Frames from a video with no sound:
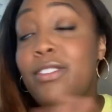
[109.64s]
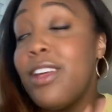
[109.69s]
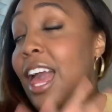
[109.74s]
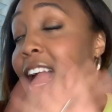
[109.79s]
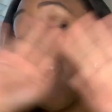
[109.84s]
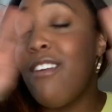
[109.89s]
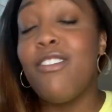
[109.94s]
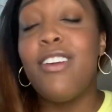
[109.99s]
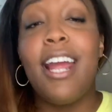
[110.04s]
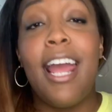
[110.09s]

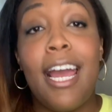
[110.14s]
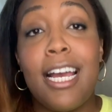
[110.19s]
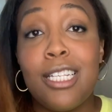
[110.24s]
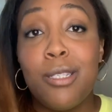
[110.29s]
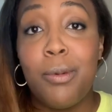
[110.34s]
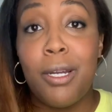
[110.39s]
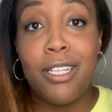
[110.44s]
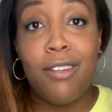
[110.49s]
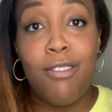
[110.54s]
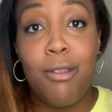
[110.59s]
every
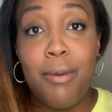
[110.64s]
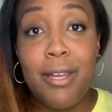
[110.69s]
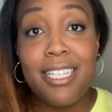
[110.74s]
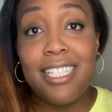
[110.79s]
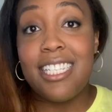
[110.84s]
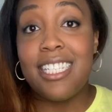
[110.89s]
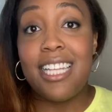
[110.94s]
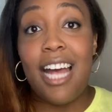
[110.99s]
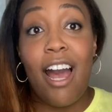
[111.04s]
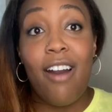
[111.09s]
aspect of the
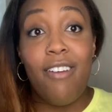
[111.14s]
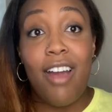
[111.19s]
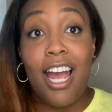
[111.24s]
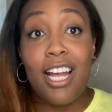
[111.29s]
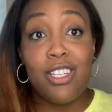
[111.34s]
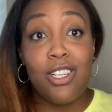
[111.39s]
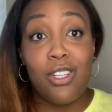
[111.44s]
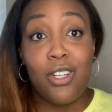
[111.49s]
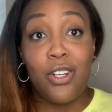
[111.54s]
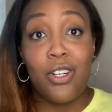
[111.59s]
business I've
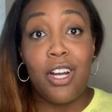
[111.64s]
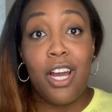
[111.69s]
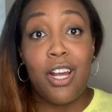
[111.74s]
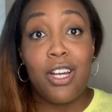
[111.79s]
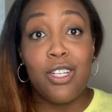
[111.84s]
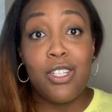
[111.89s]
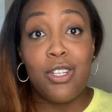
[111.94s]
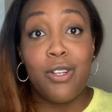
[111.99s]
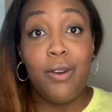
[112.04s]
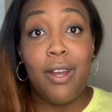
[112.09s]
had to learn how
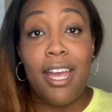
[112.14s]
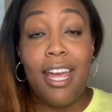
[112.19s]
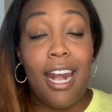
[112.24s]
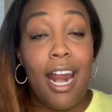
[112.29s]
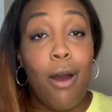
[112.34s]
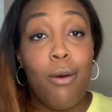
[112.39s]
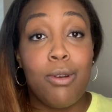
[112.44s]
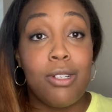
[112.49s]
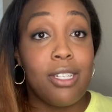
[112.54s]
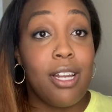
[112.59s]
to do it and
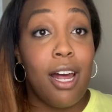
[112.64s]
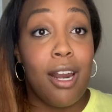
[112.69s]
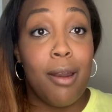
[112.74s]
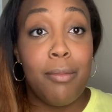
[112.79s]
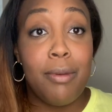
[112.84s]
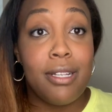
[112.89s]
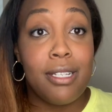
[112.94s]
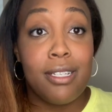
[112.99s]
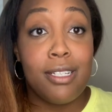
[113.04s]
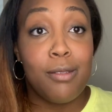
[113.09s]
I was not a
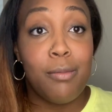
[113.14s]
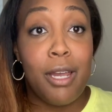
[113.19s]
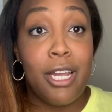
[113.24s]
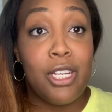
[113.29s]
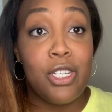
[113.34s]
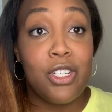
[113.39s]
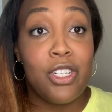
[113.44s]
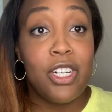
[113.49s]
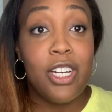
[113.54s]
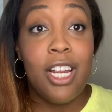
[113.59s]
business
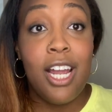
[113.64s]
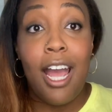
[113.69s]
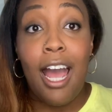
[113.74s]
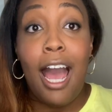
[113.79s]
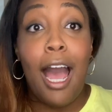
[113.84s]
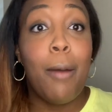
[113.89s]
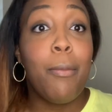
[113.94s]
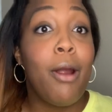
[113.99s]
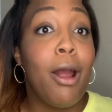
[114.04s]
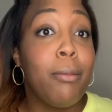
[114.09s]
major
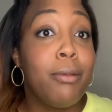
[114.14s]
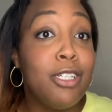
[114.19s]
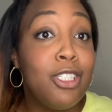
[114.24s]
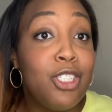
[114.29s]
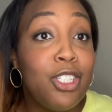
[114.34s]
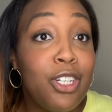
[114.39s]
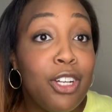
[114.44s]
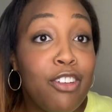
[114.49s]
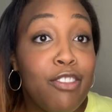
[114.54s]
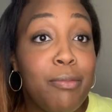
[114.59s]
I probably
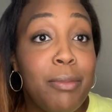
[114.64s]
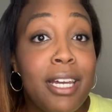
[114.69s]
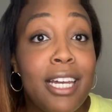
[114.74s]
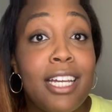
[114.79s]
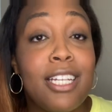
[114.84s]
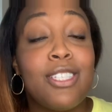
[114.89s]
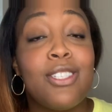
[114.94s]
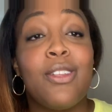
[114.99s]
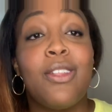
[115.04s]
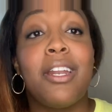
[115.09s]
should have
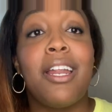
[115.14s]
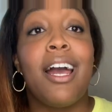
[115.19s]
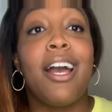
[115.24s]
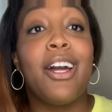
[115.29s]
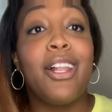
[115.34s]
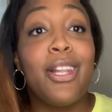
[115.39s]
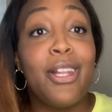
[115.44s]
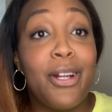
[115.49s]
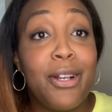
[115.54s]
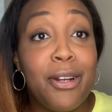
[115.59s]
been so that I
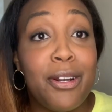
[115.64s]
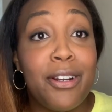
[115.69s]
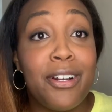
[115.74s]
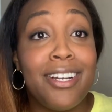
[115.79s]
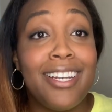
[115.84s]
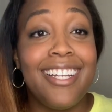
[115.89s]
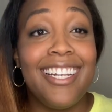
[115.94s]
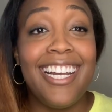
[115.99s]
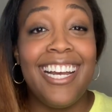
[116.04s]
could learn